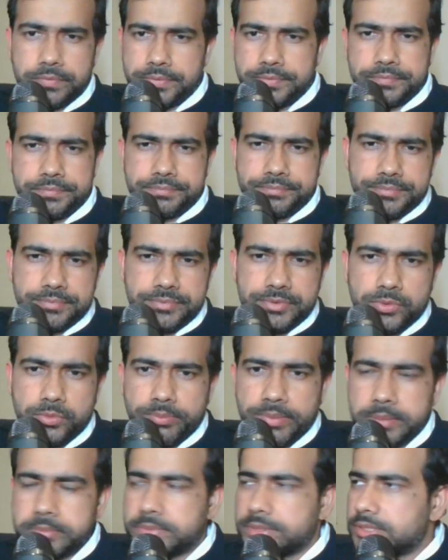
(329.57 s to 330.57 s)
of a
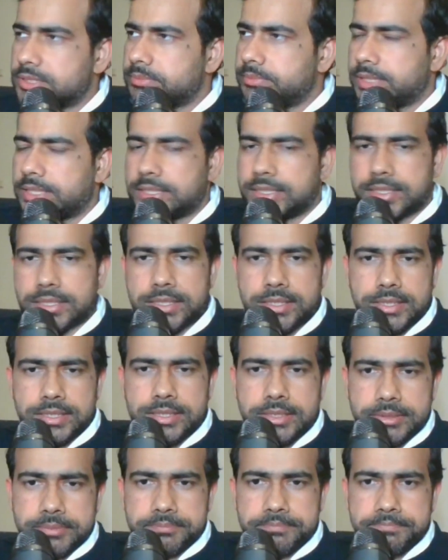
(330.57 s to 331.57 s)
few members, but
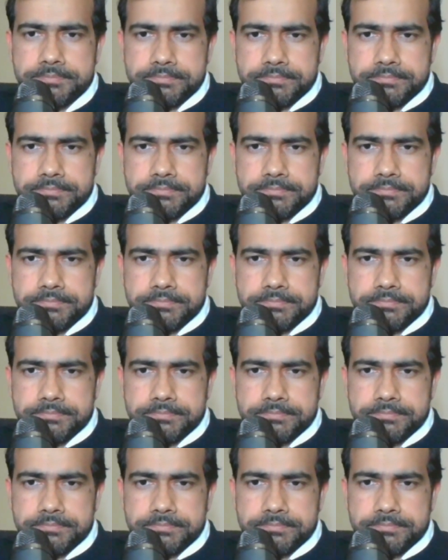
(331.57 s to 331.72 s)
um,